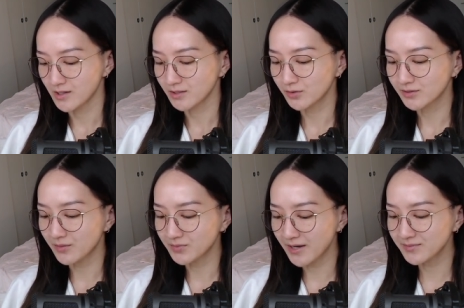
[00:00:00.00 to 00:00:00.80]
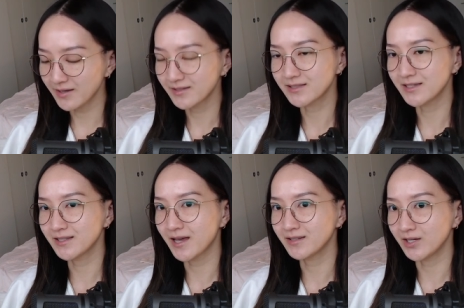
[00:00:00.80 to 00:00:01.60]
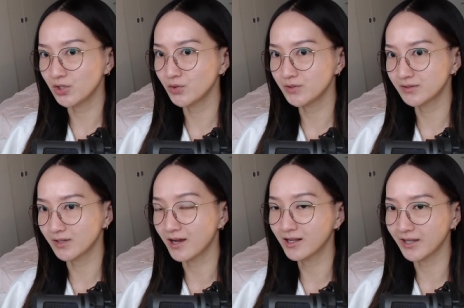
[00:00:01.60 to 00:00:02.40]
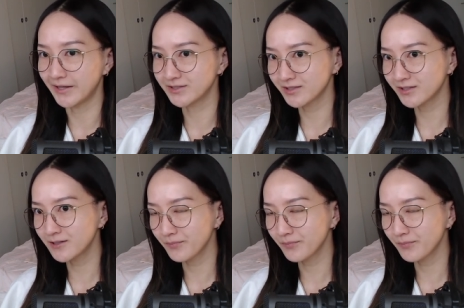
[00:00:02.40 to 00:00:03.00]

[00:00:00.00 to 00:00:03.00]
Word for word: So sometimes I see that they use a cleanser,